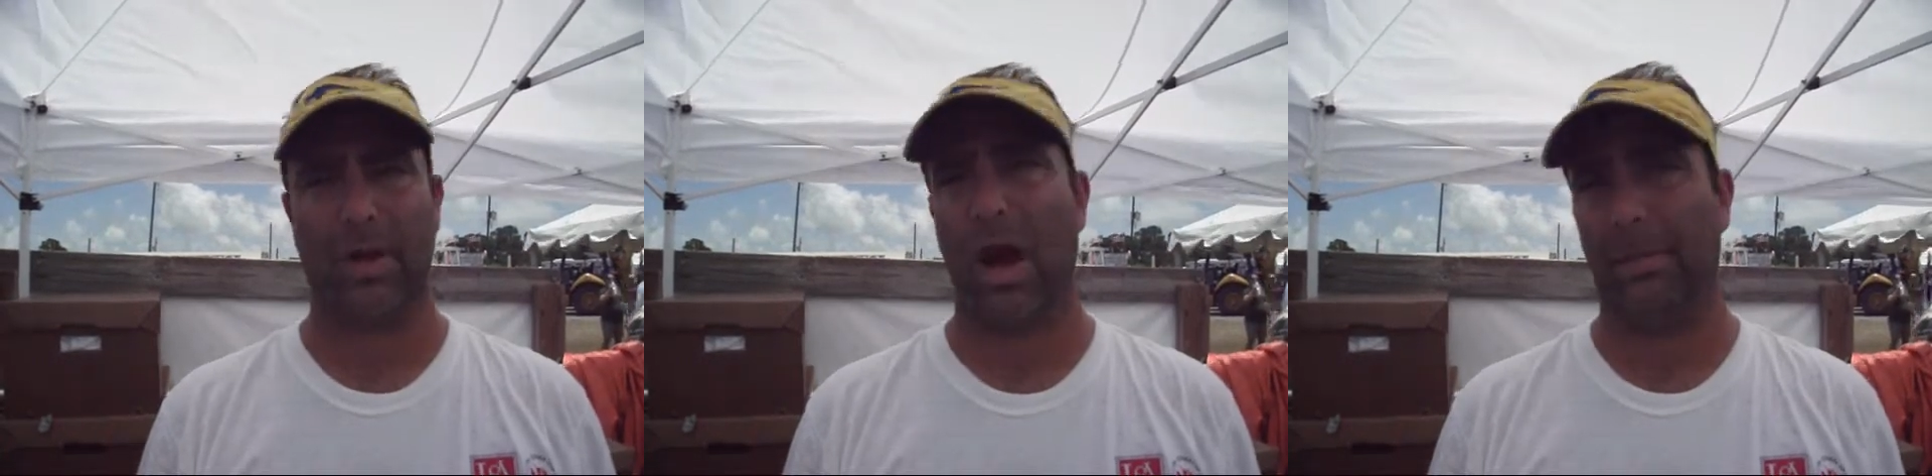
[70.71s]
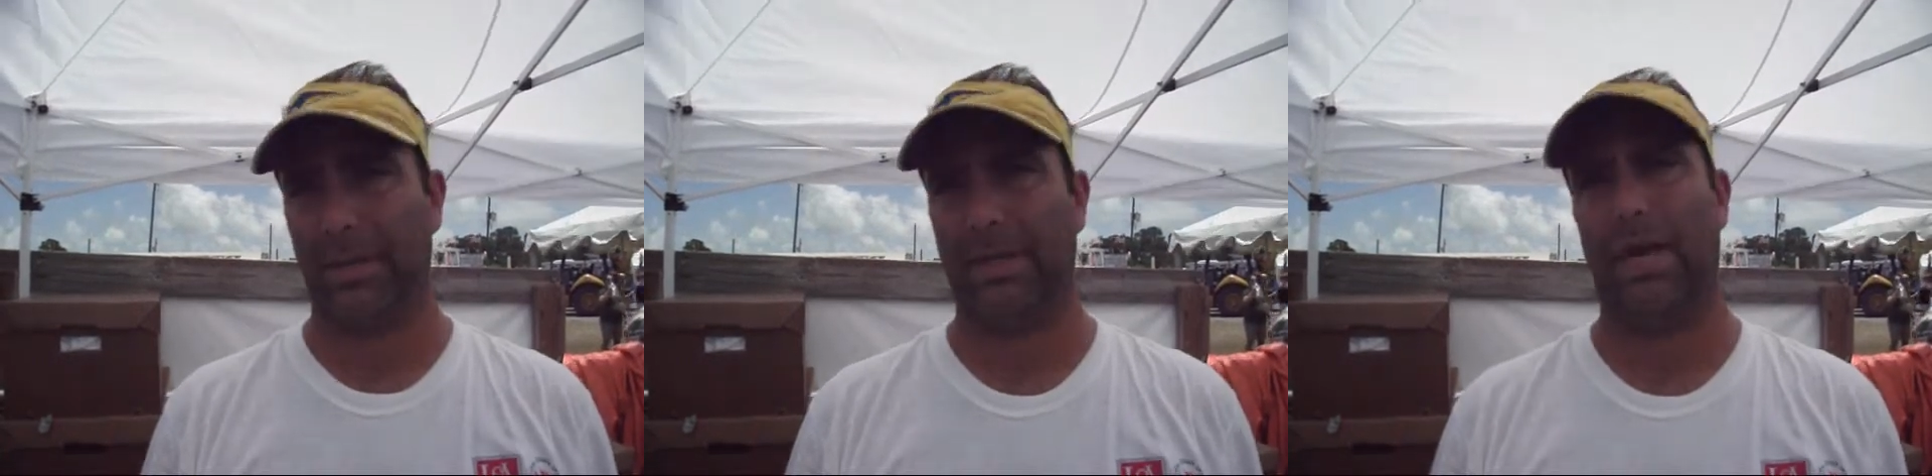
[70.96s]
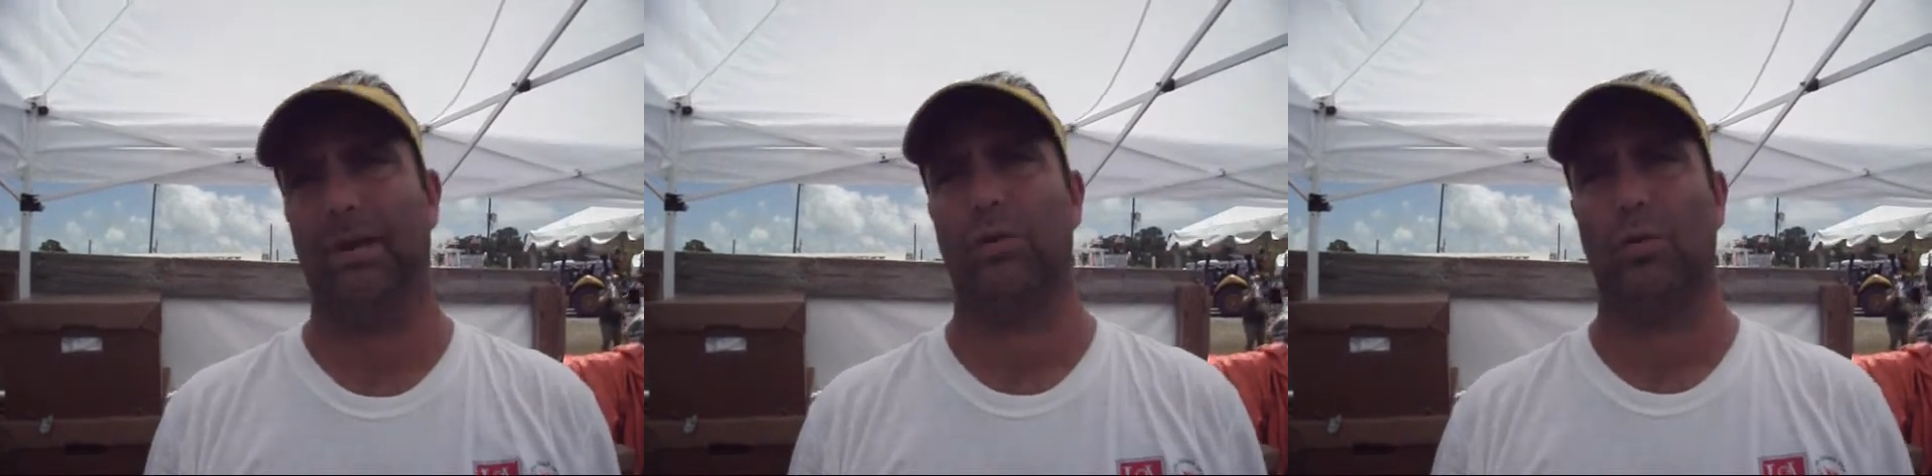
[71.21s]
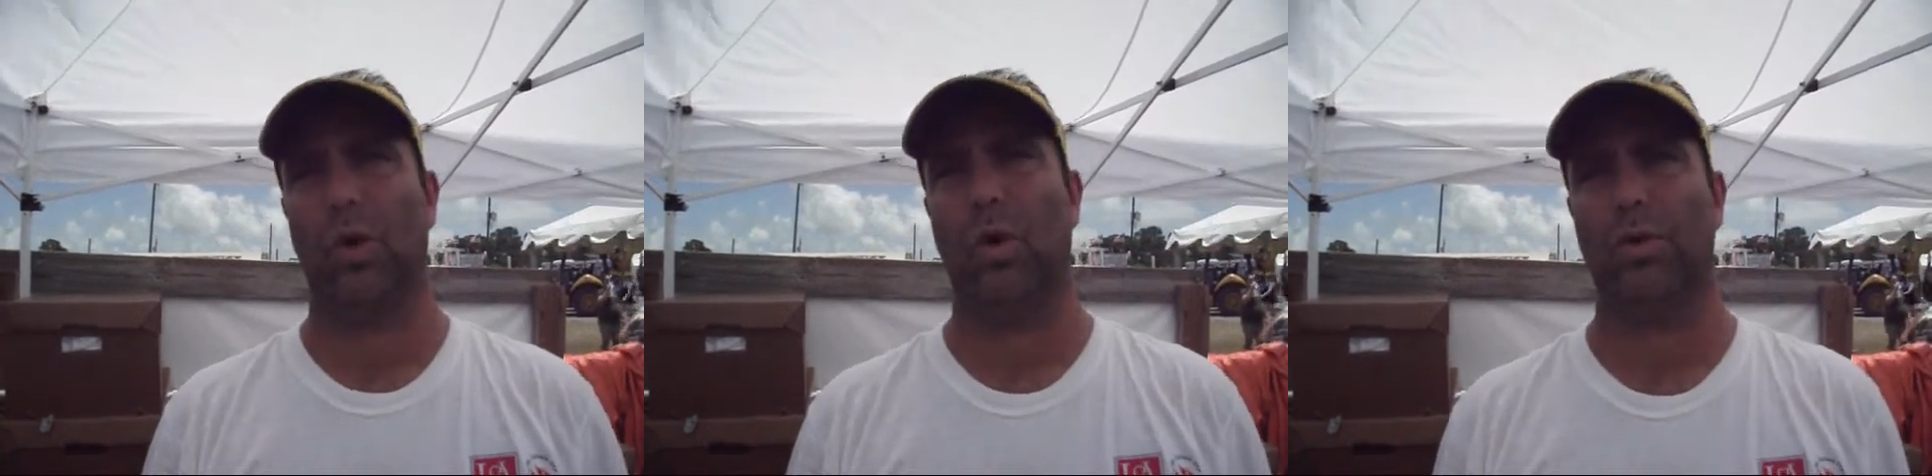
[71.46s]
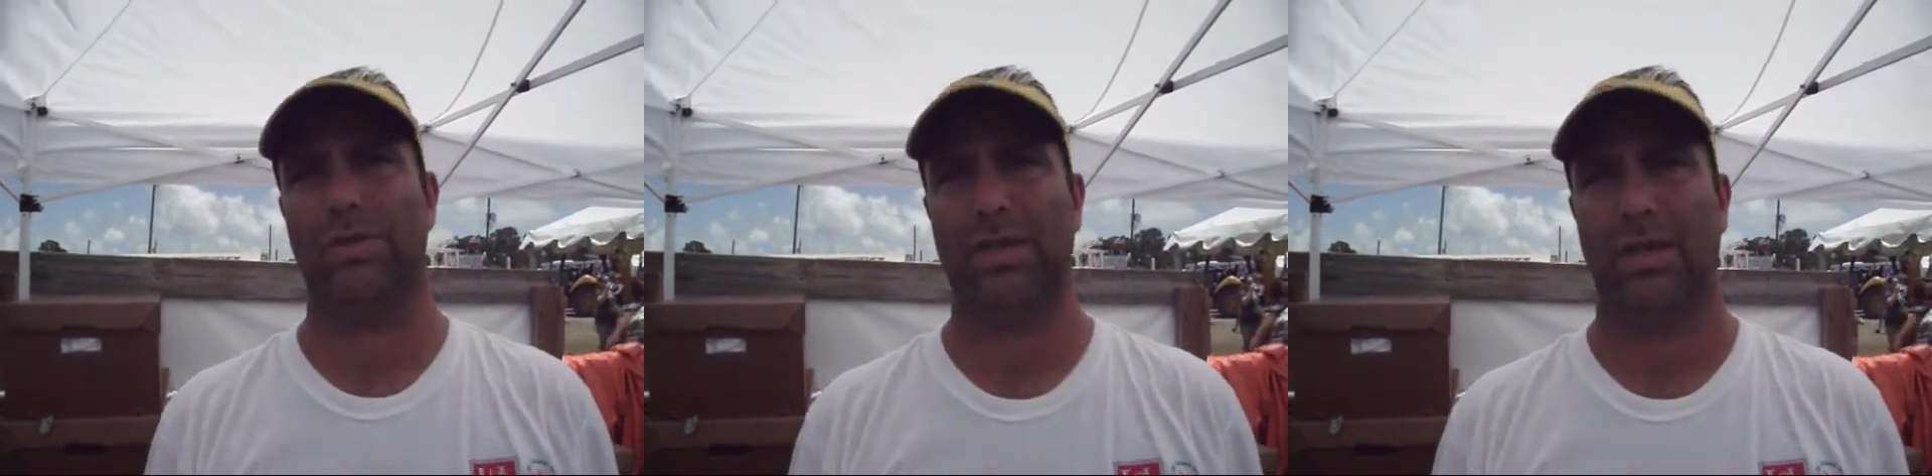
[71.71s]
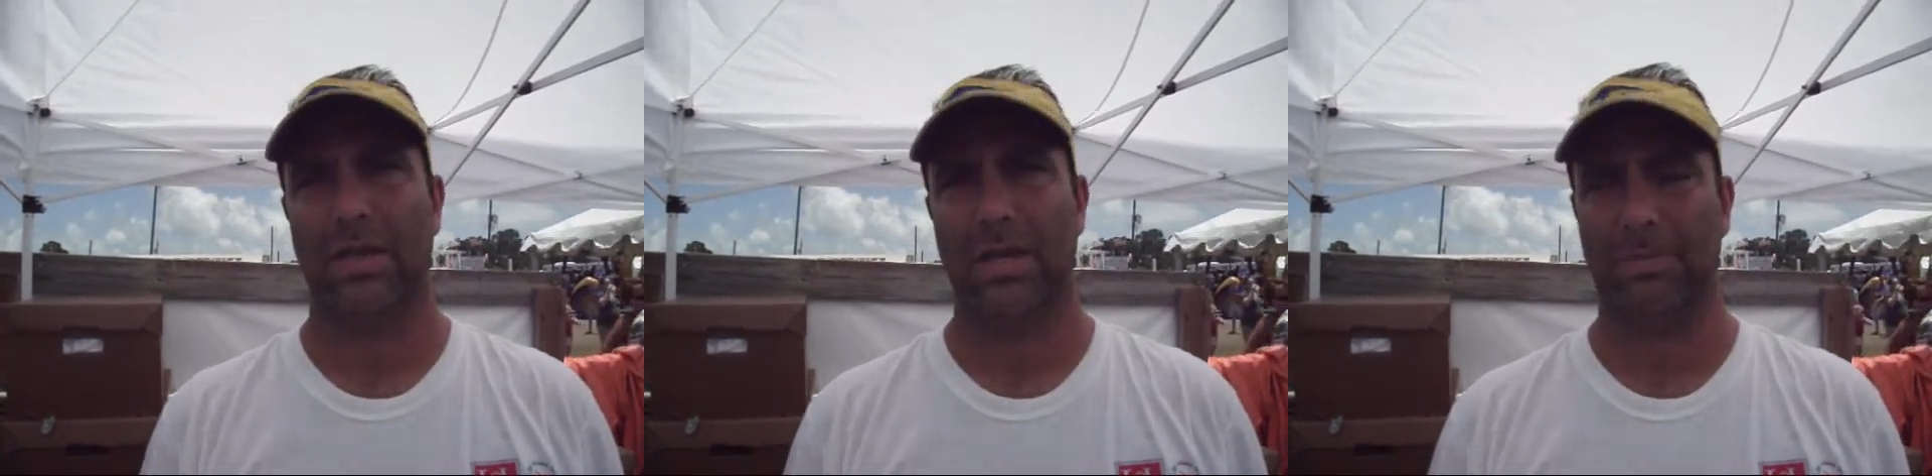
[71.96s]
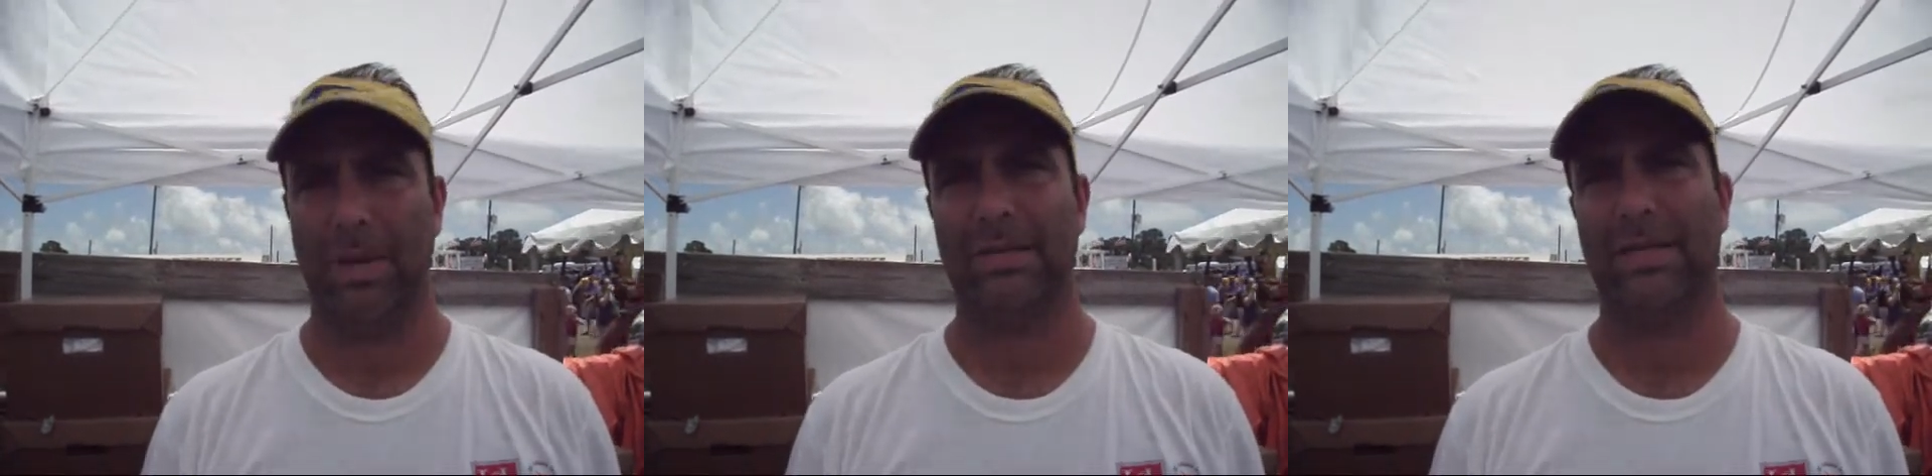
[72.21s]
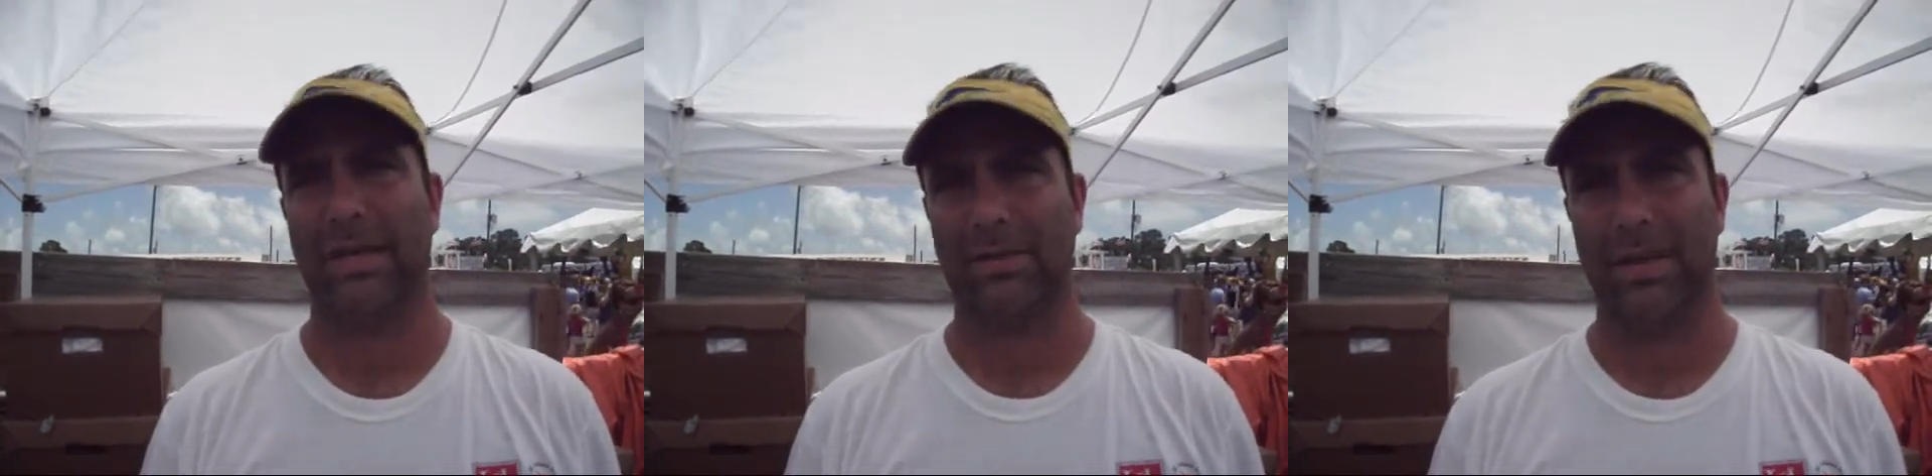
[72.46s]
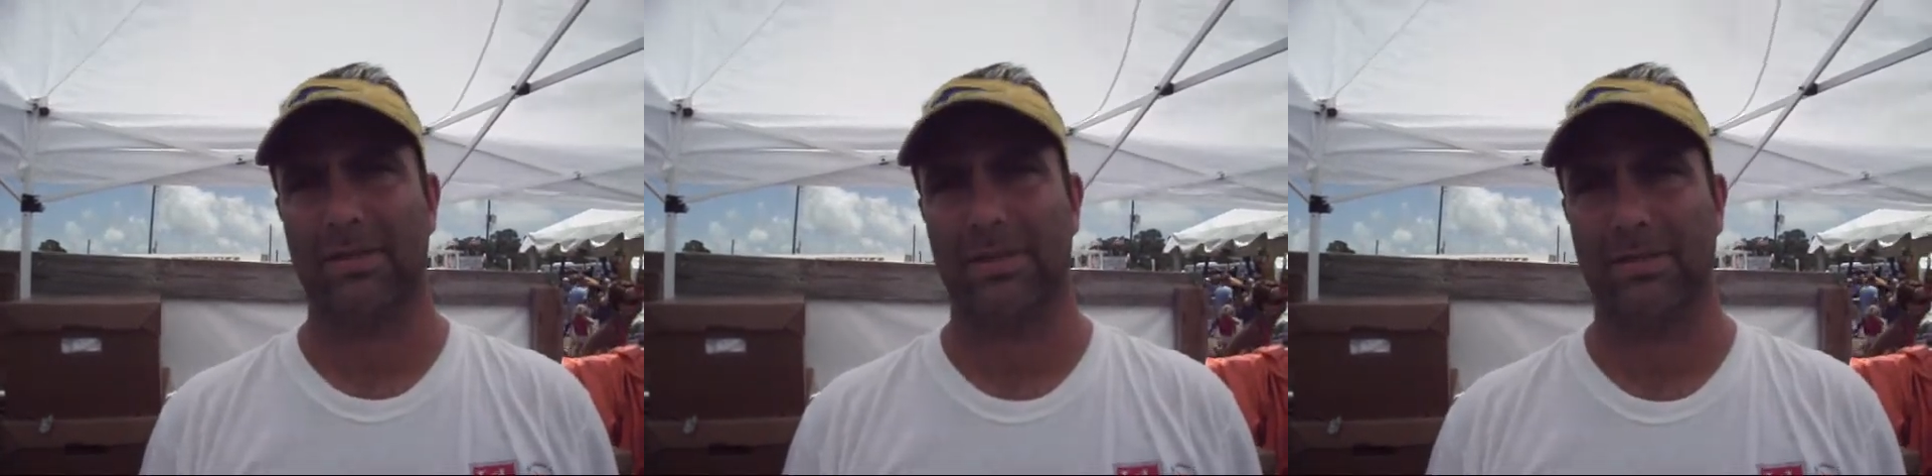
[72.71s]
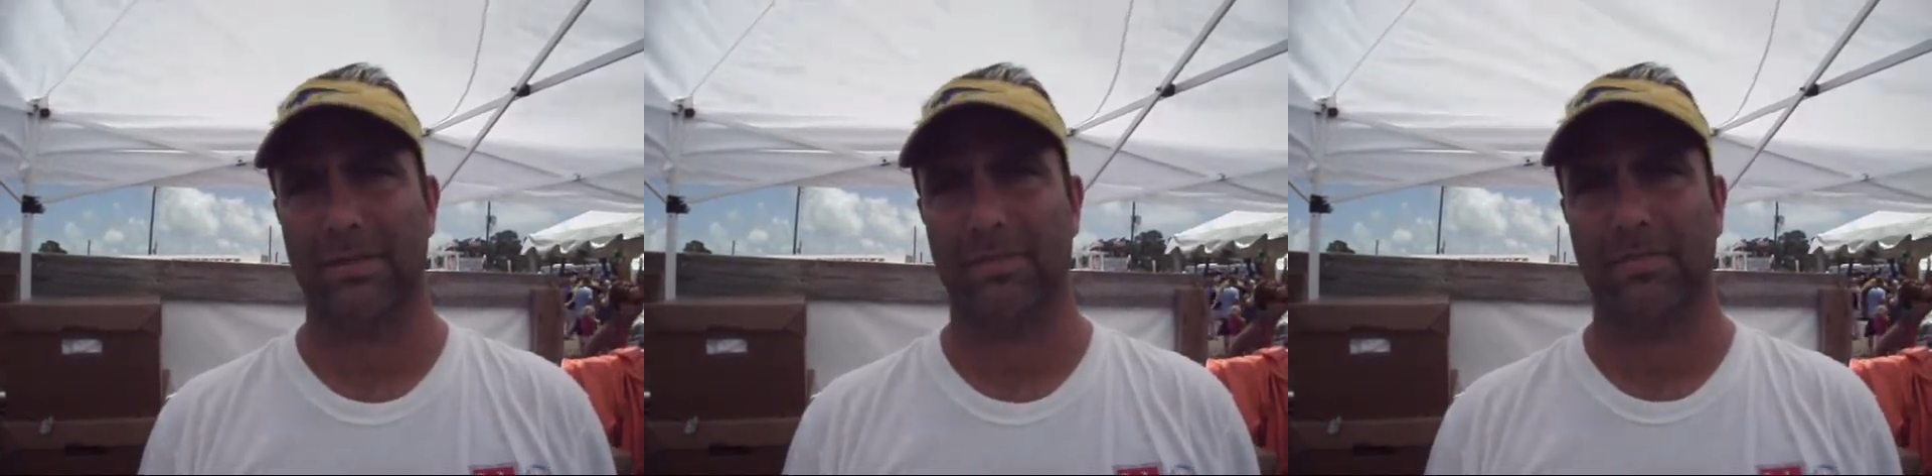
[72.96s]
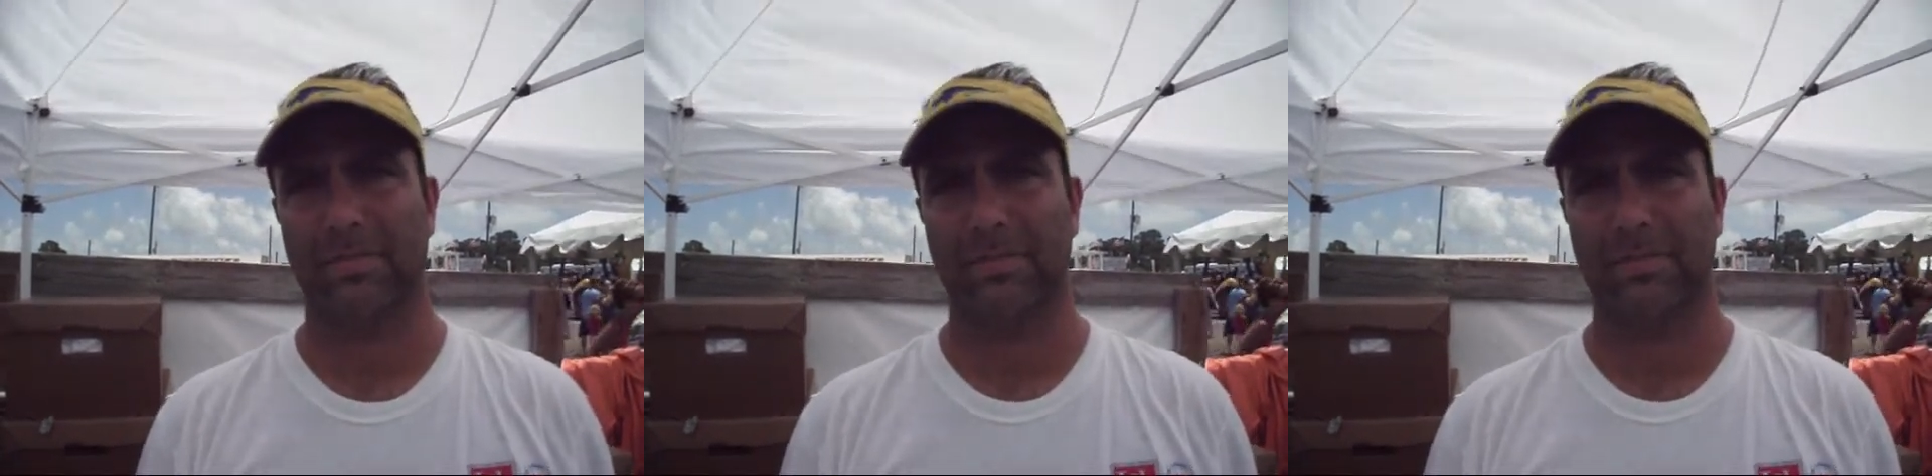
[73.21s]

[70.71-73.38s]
complicated roles in maintaining that system.